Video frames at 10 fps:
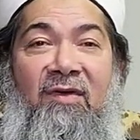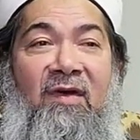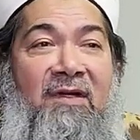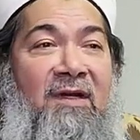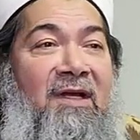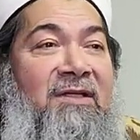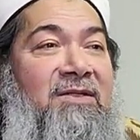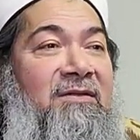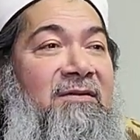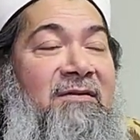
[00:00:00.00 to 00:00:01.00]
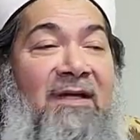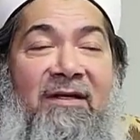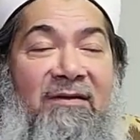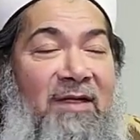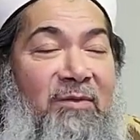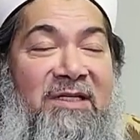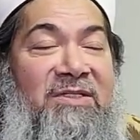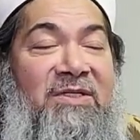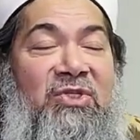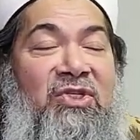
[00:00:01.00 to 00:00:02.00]
And
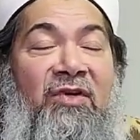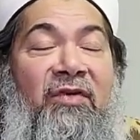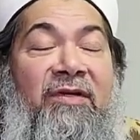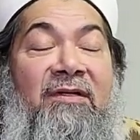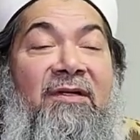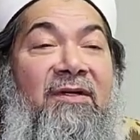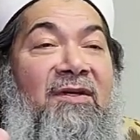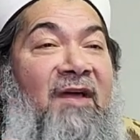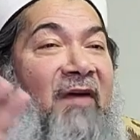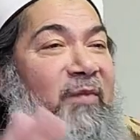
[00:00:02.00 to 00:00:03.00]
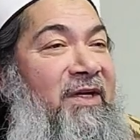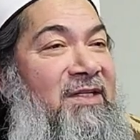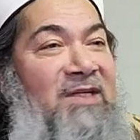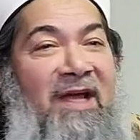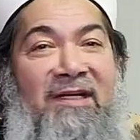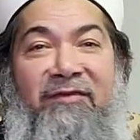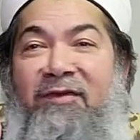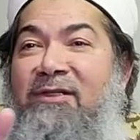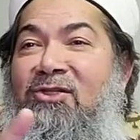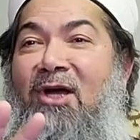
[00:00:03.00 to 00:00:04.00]
Iblis's children have been assigned
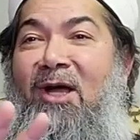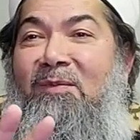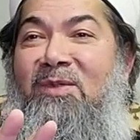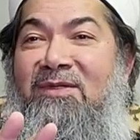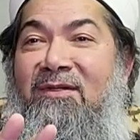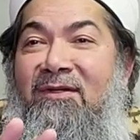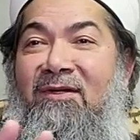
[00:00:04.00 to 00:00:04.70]
different jobs.